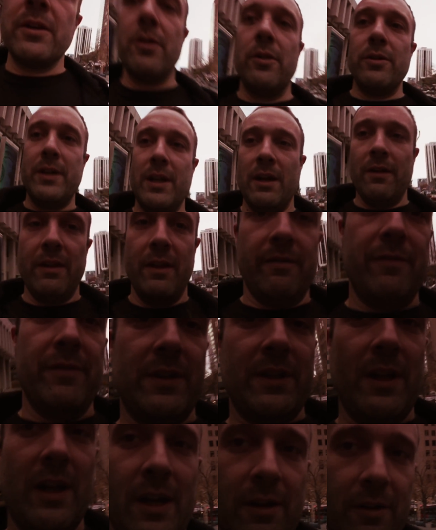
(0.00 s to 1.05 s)
to go tell that
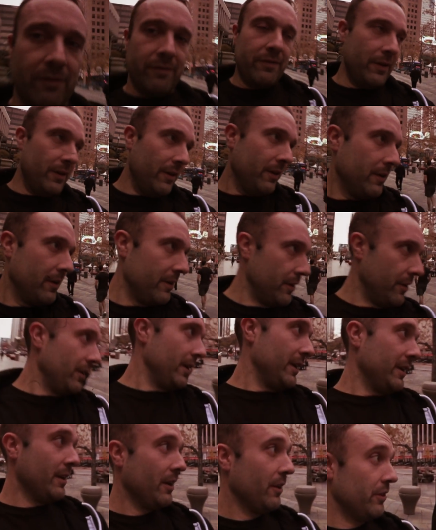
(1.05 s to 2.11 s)
photographer there
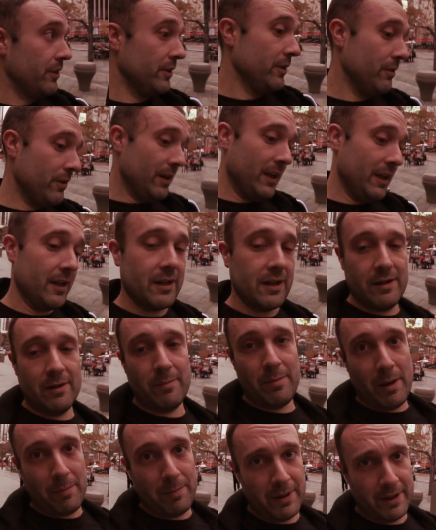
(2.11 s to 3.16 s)
ain't nothing unique
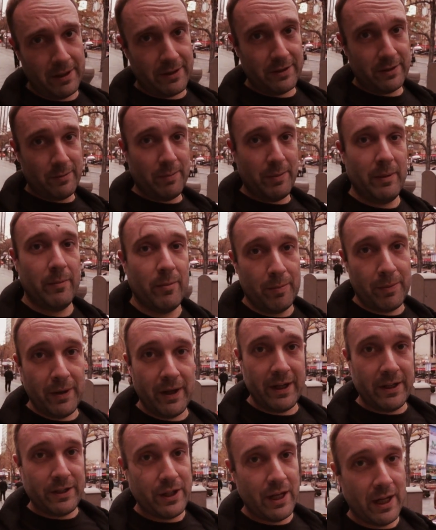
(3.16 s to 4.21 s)
about pictures of people
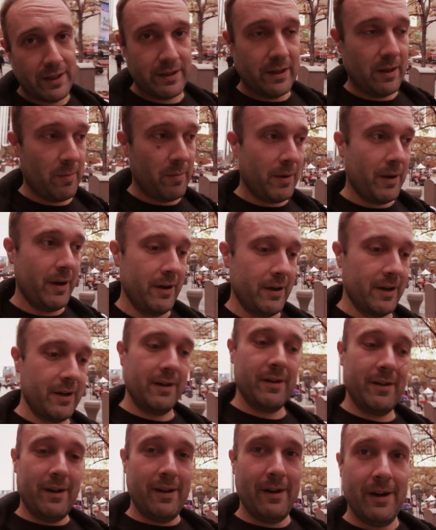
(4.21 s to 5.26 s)
playing chess in a park.
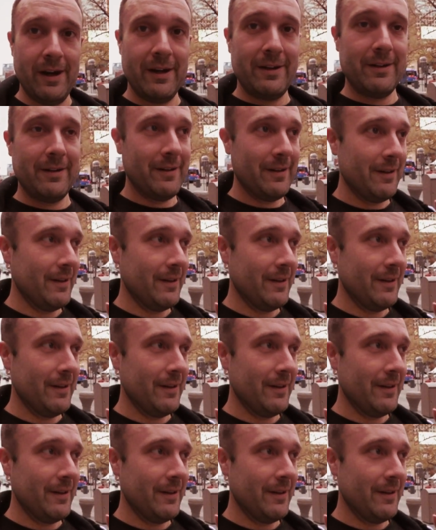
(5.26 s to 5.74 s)
All right.